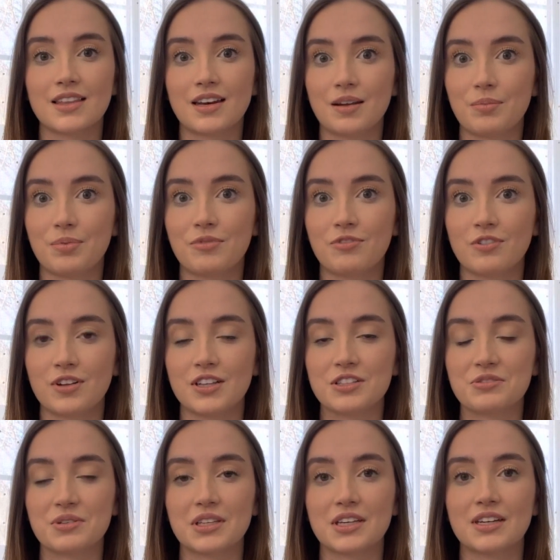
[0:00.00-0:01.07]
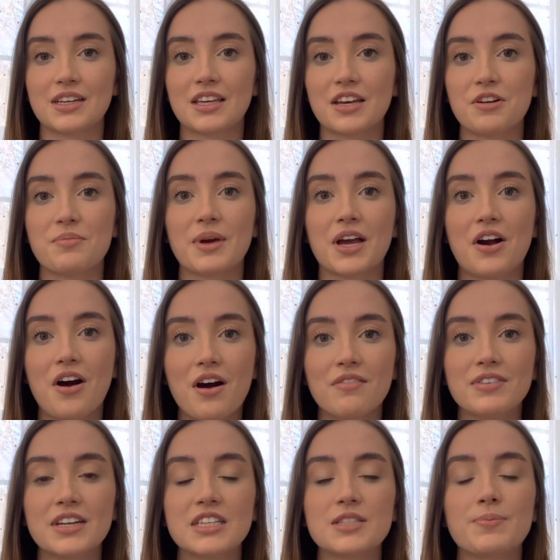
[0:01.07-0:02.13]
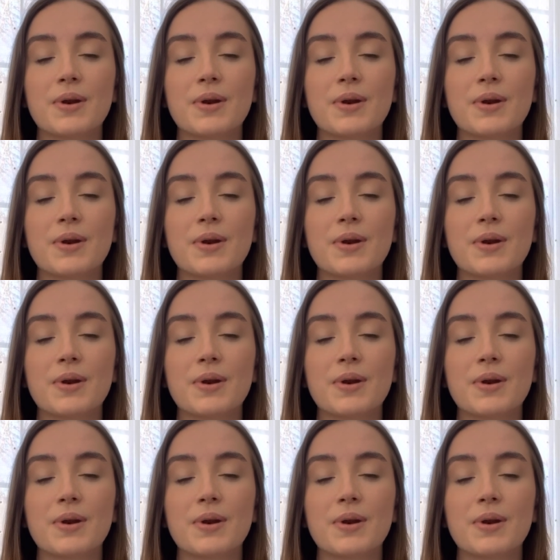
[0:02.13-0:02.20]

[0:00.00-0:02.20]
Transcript: the night before, that's really going to kill my confidence.